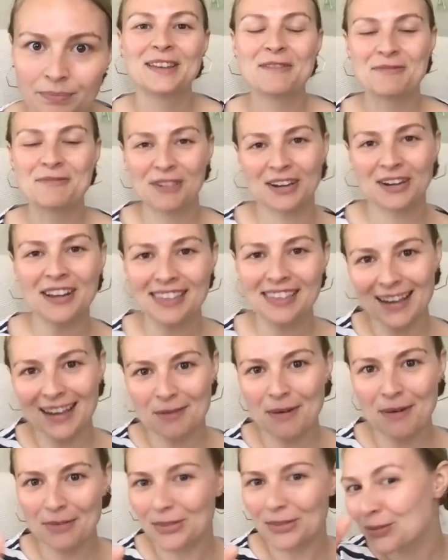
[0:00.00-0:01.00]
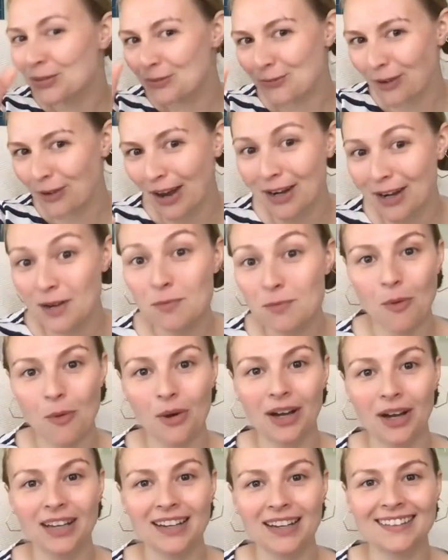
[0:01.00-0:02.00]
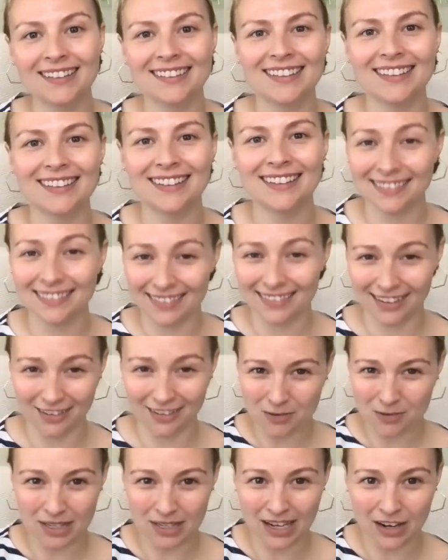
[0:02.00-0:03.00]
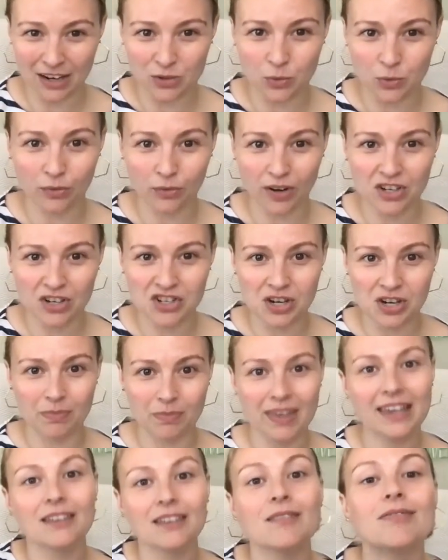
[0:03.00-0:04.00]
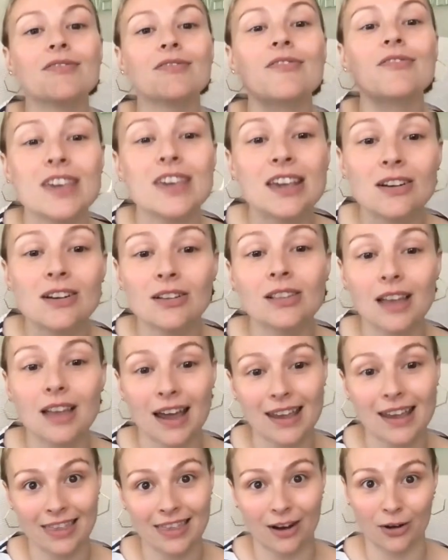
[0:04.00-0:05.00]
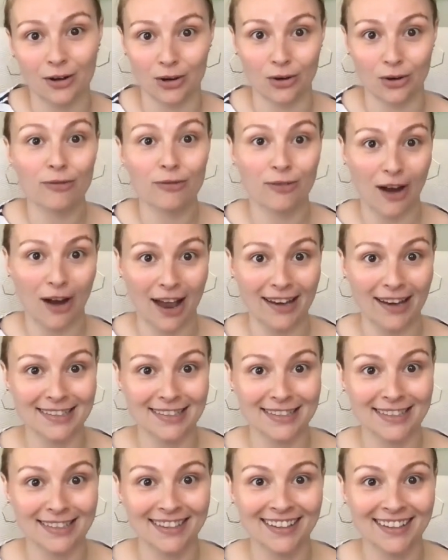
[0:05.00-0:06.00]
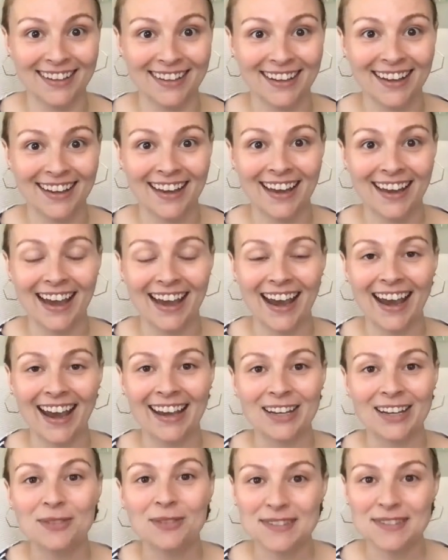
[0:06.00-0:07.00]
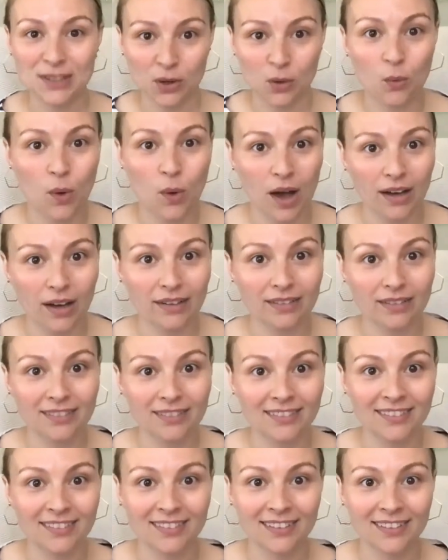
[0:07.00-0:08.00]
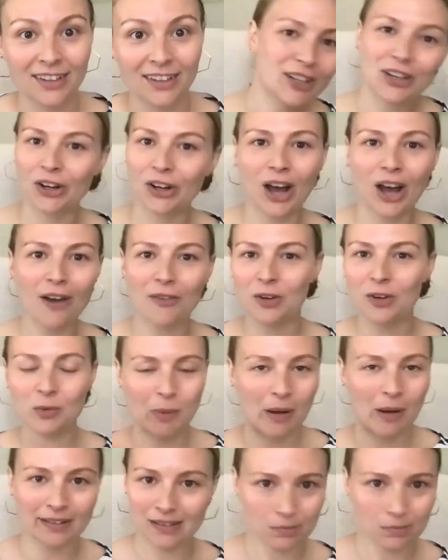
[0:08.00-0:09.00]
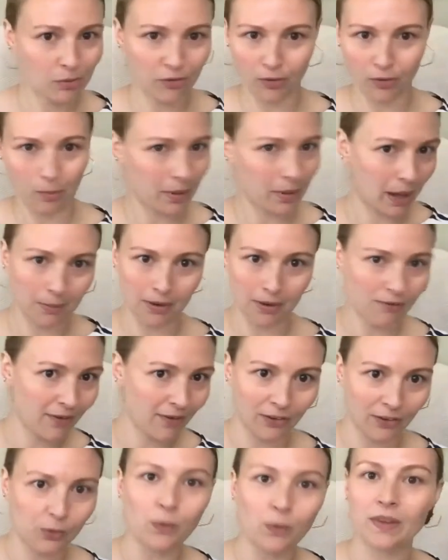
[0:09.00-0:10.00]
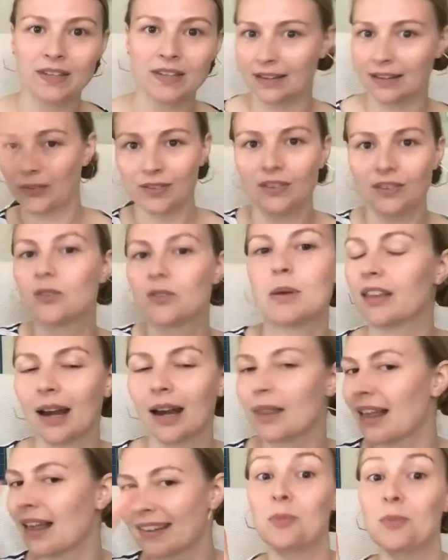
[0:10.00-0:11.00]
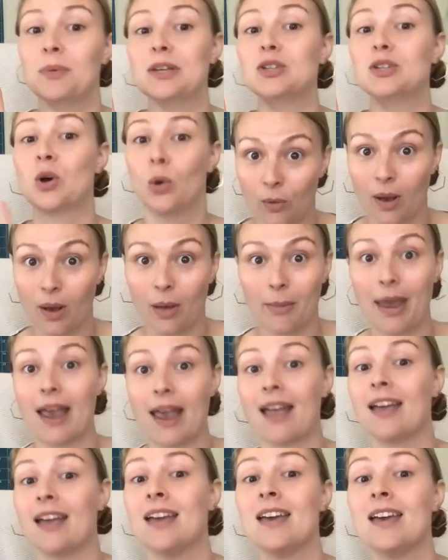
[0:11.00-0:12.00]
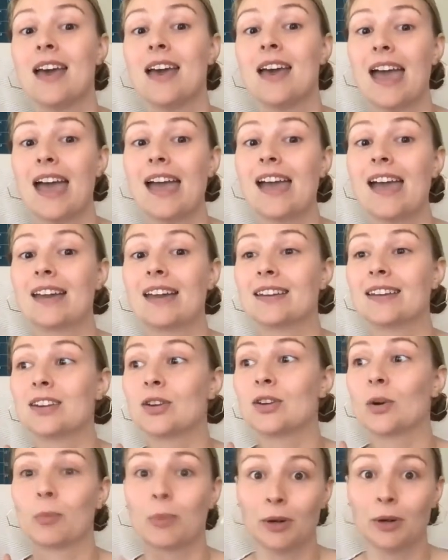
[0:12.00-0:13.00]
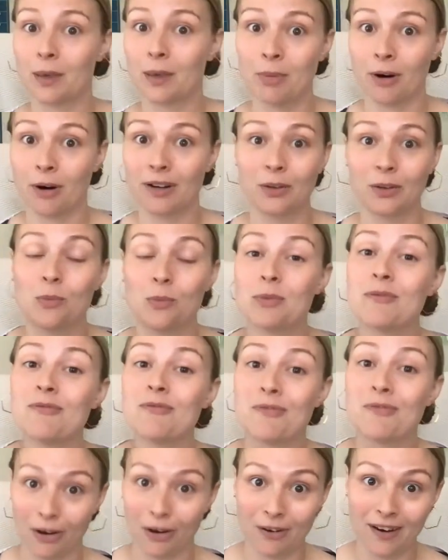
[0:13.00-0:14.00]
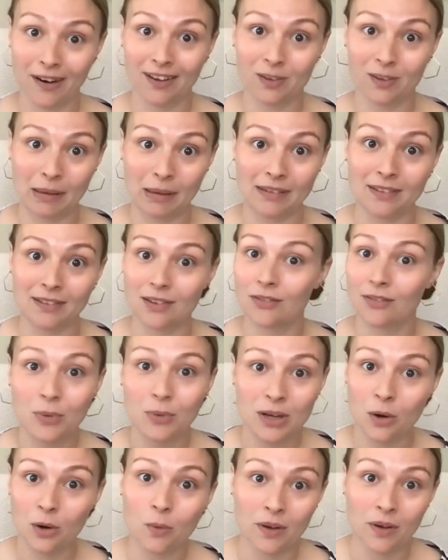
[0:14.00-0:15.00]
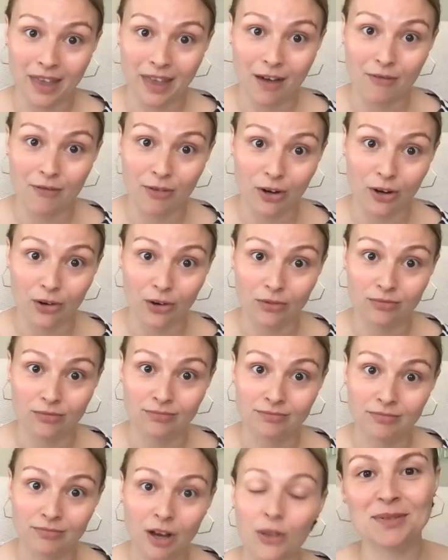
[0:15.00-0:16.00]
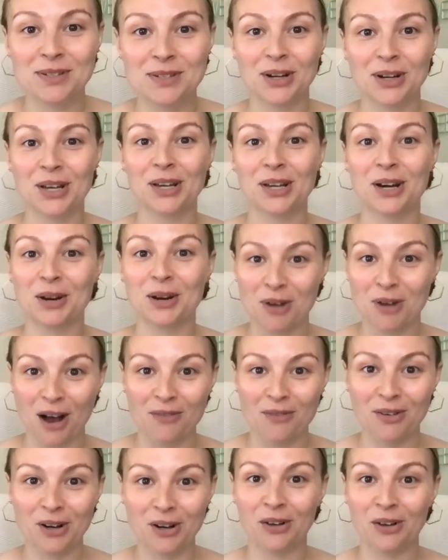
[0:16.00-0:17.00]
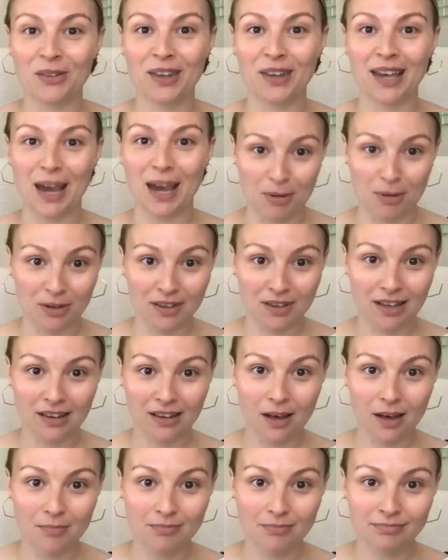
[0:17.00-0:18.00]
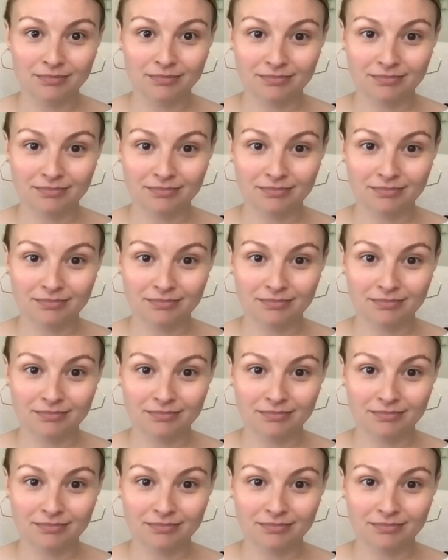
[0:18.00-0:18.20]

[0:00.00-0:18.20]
The funny thing about this friend point is it doesn't have to be an actual friendship. They can feel like they're your friend and you still won. And you're not responsible for becoming friends with thousands online. That would be overwhelming. And your birthday parties would be very expensive. We don't want that for you. I'm starting a nonprofit called the Gay Birthday Club.